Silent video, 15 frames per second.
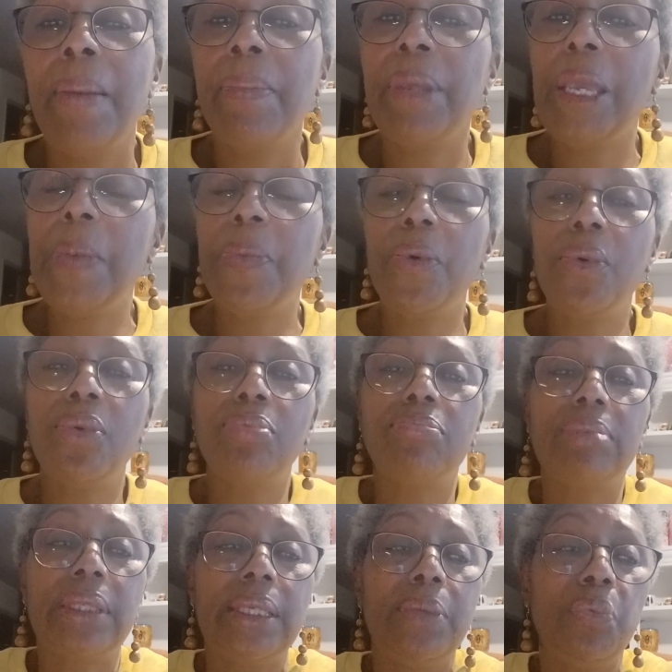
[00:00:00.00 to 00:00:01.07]

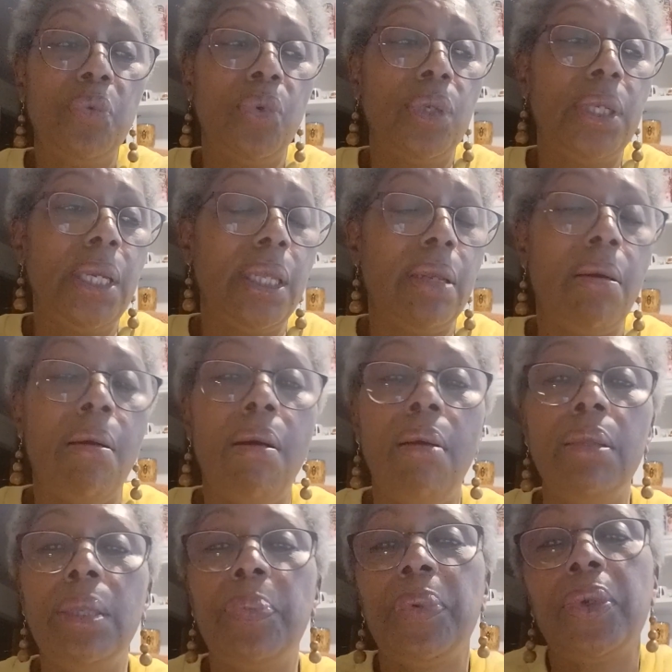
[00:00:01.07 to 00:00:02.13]
People will get
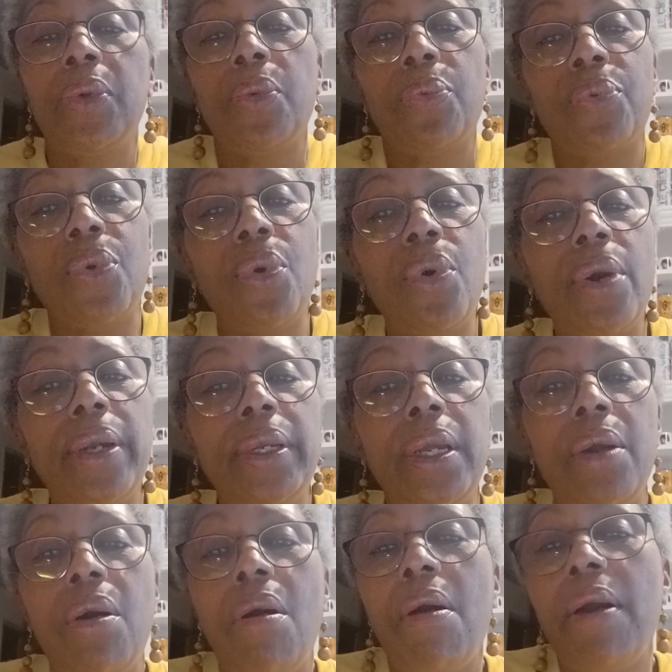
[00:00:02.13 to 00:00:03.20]
all up in a roar.
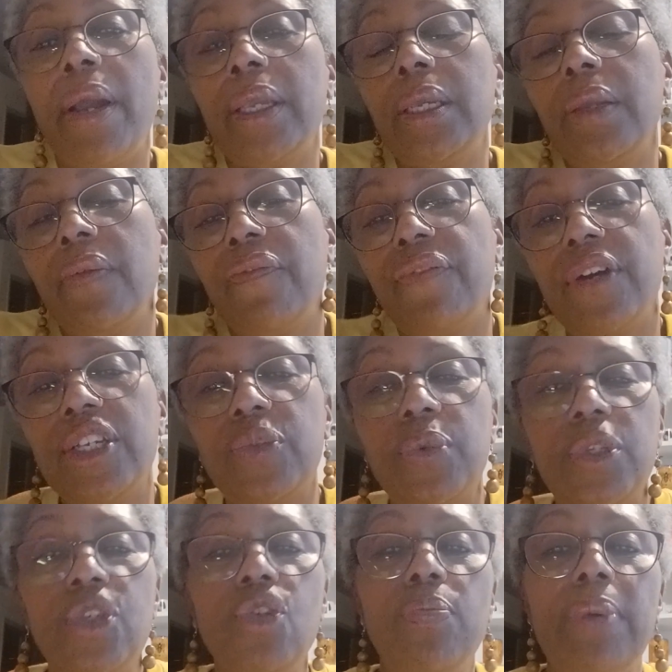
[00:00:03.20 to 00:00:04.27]
They'll argue and fuss
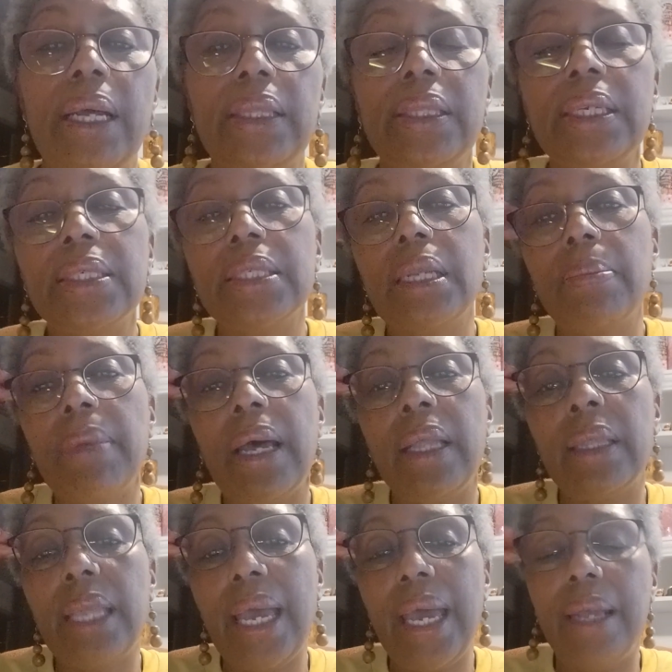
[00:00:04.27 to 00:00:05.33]
with you about this and
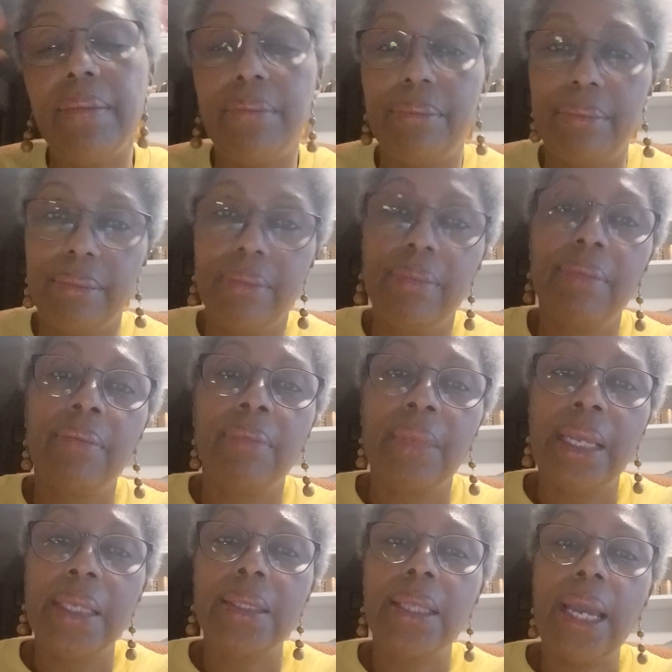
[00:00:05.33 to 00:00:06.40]
about that.
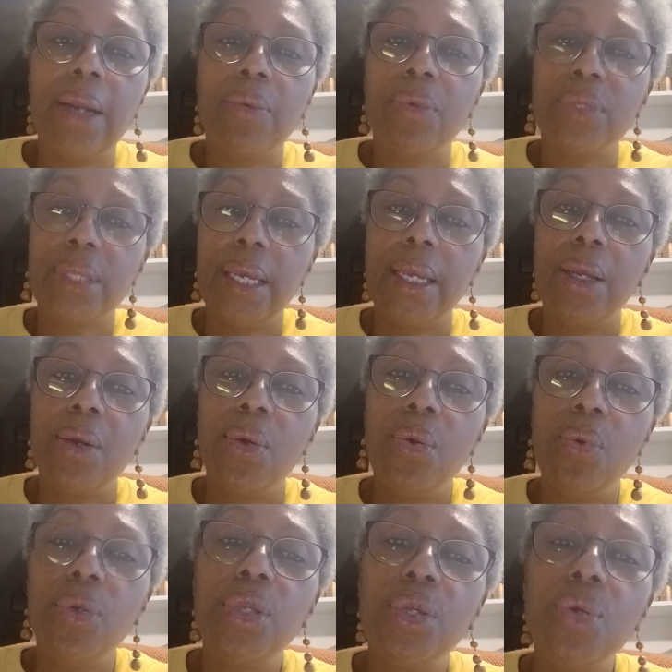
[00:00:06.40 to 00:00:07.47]
It's like we'll say,
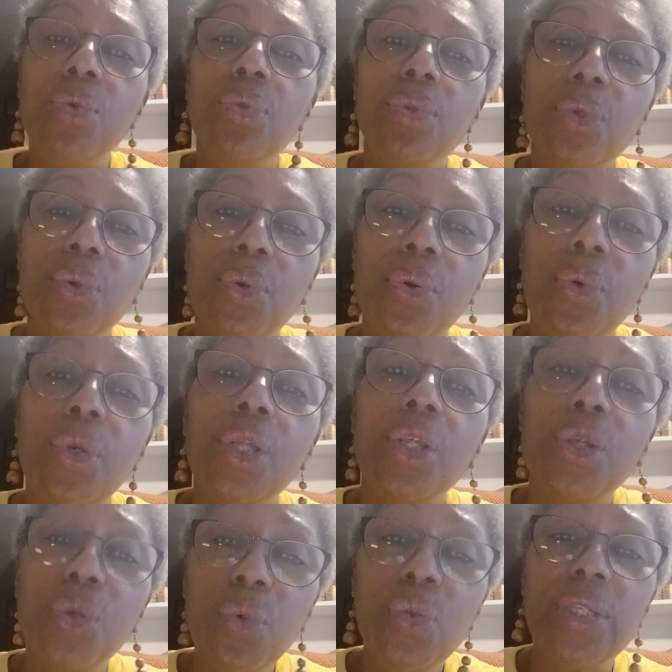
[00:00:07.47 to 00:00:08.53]
"Who do you who do
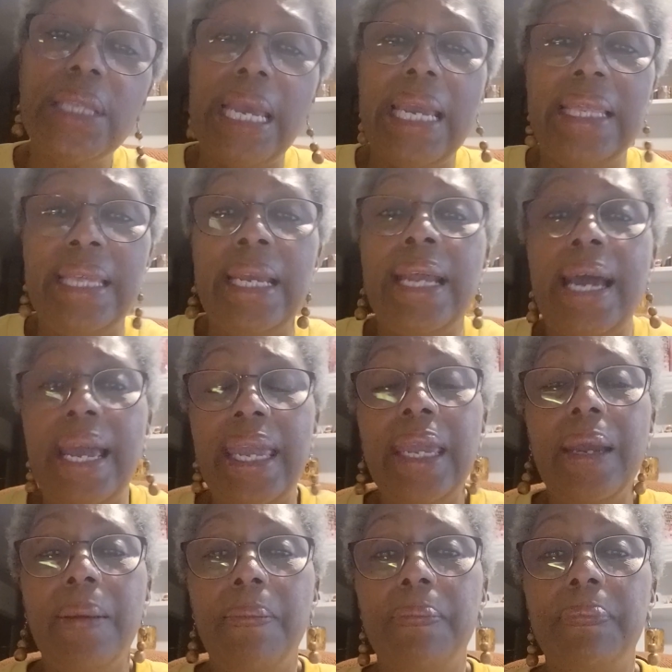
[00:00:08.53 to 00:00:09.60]
you say that I
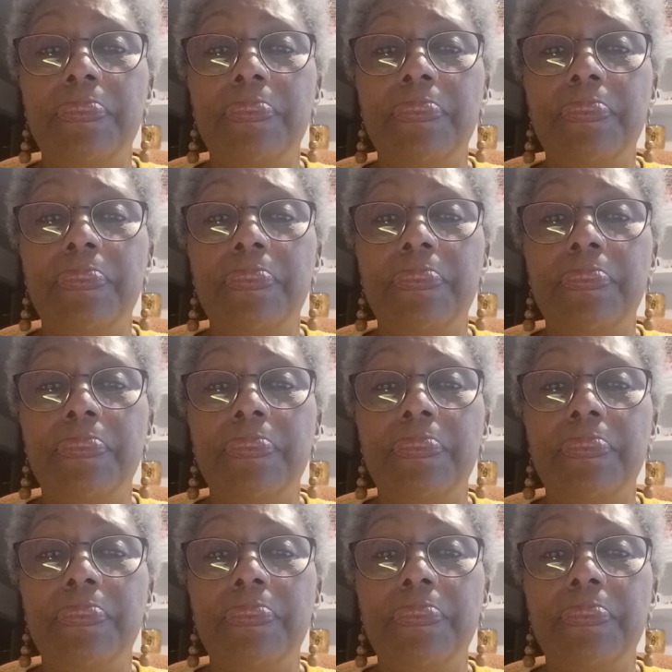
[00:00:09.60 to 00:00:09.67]
am?"